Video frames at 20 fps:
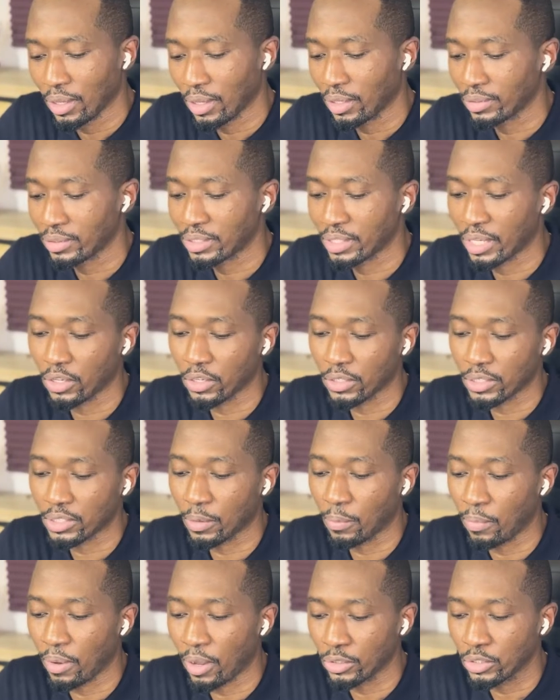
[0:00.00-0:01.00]
Tell us
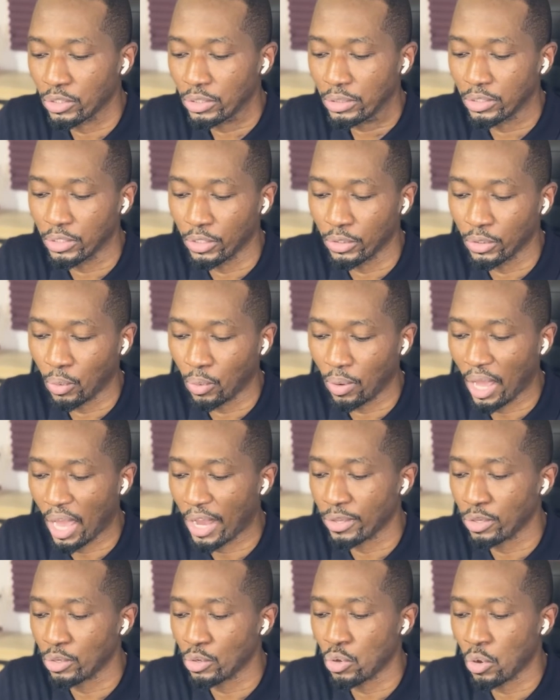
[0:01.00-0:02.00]
about, how
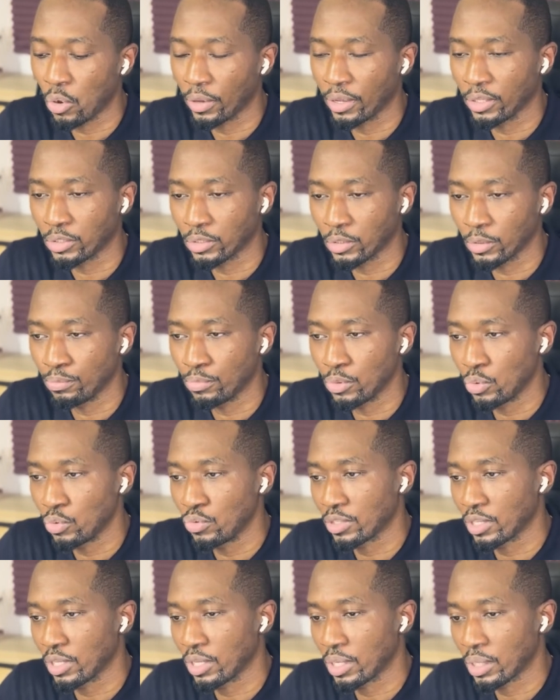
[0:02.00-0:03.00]
you got into
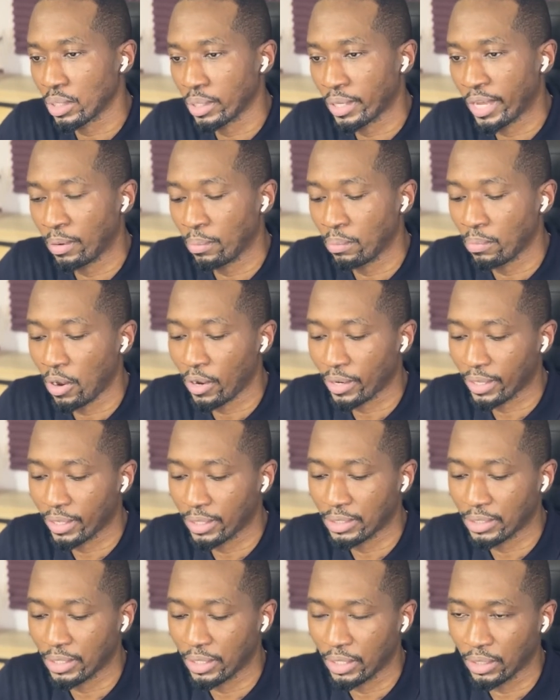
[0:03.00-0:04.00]
music and
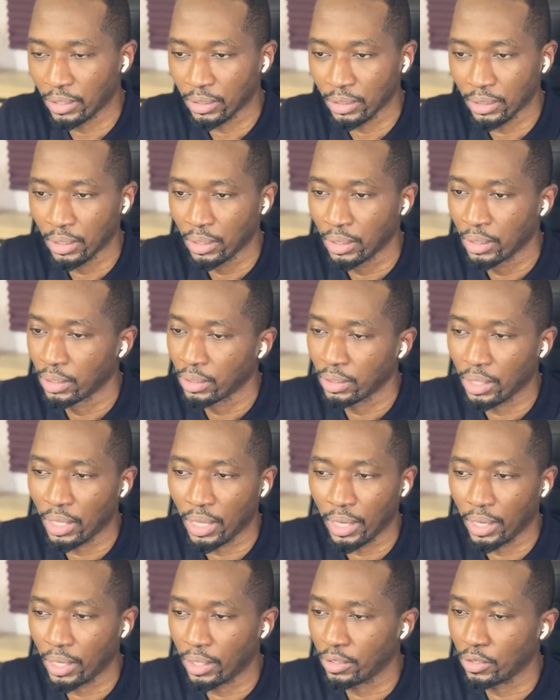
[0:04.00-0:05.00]
marketing,
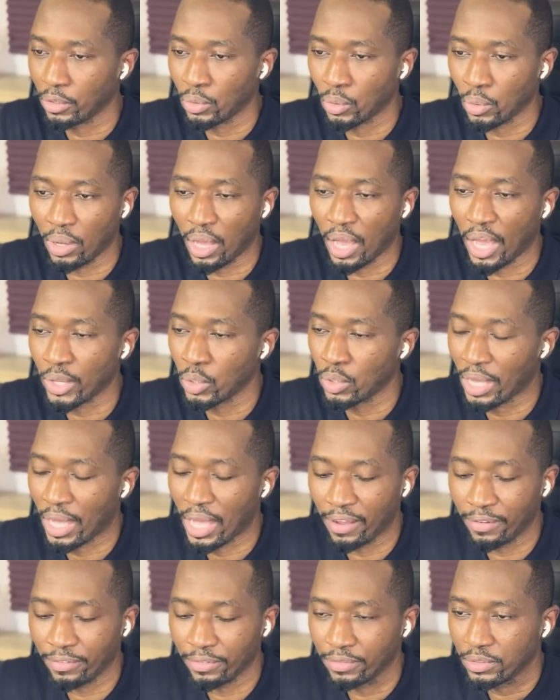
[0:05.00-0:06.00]
and how you
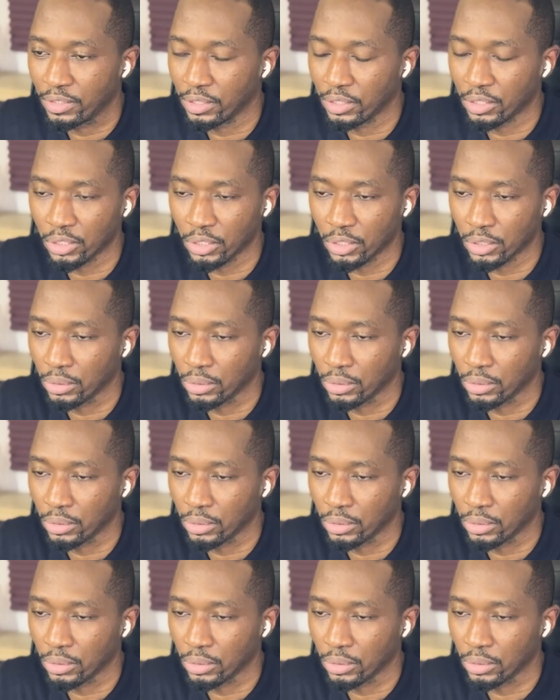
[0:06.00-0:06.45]
have this